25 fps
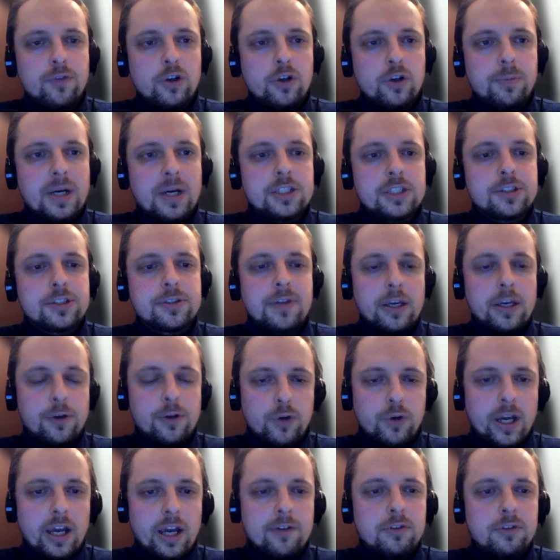you very much. Thank you
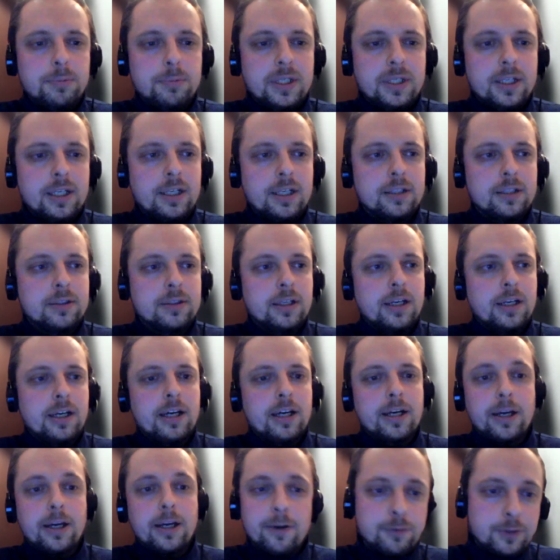for having me and
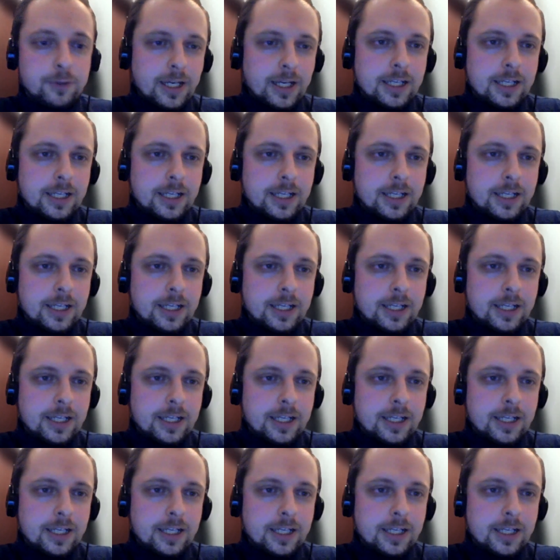uh, have